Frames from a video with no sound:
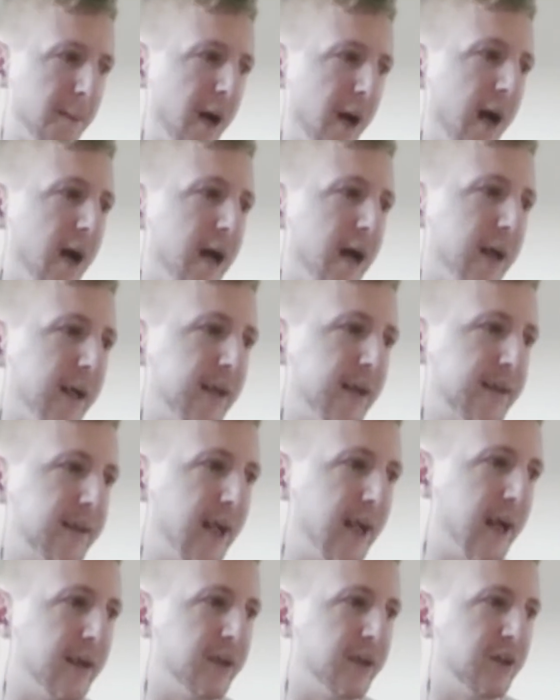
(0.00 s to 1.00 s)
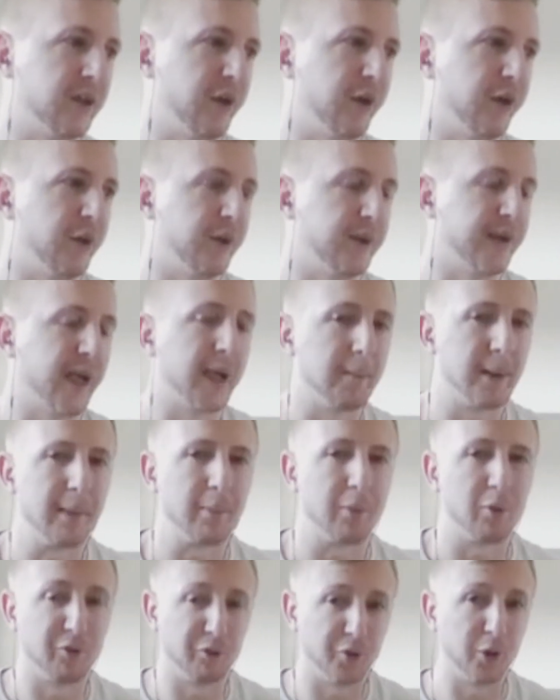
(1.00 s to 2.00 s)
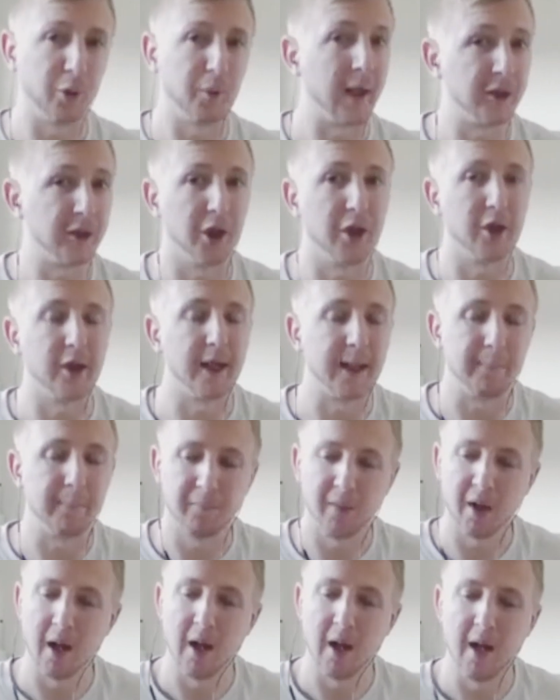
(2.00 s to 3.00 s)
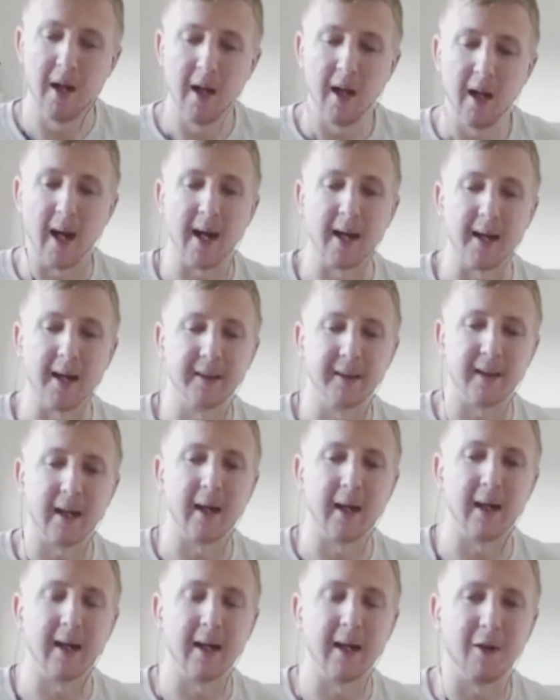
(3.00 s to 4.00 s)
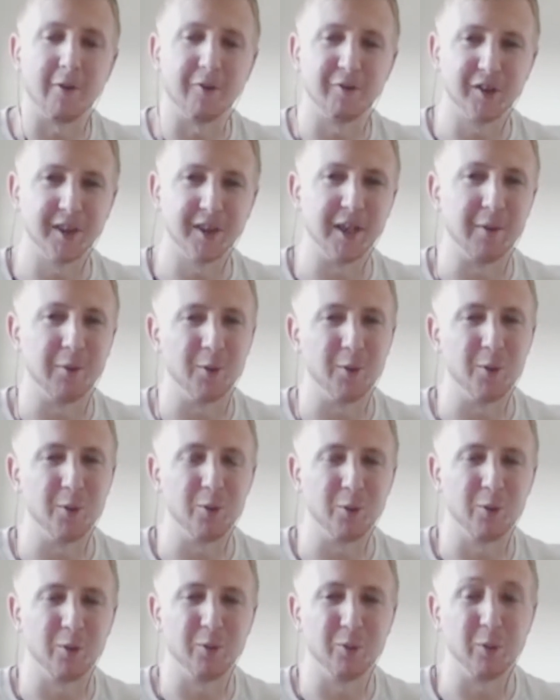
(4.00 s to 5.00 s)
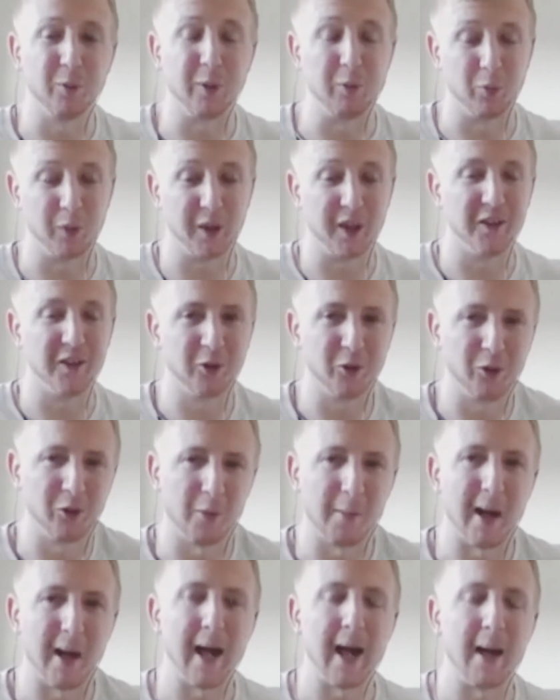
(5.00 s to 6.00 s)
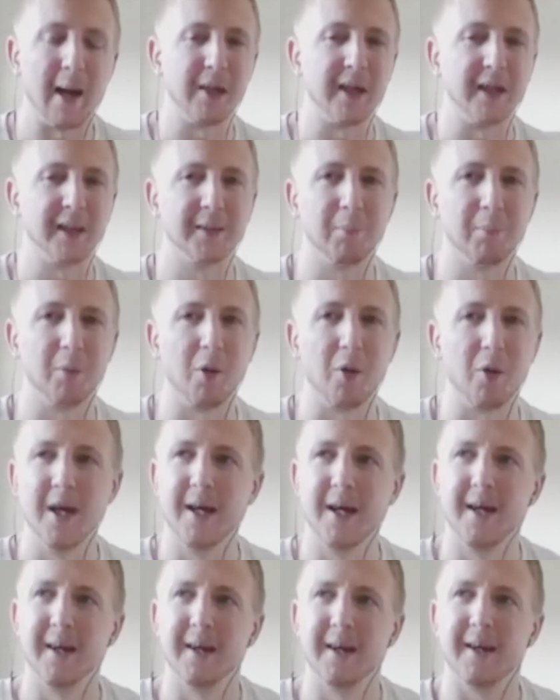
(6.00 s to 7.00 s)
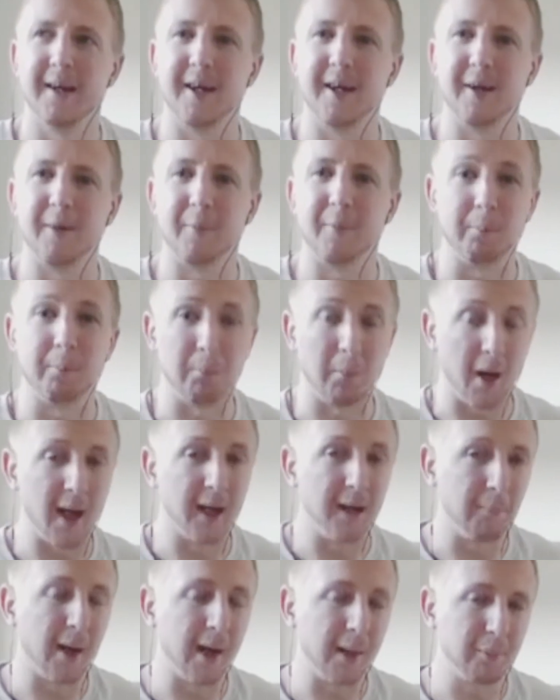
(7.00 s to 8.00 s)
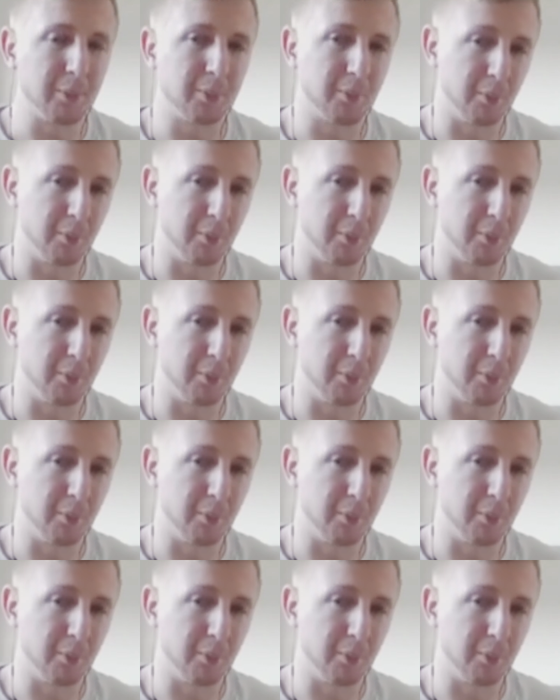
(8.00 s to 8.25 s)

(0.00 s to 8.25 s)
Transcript: I tend to take people through that journey, mm-hmm. and I, obviously we, we we're going to talk about habits, but my my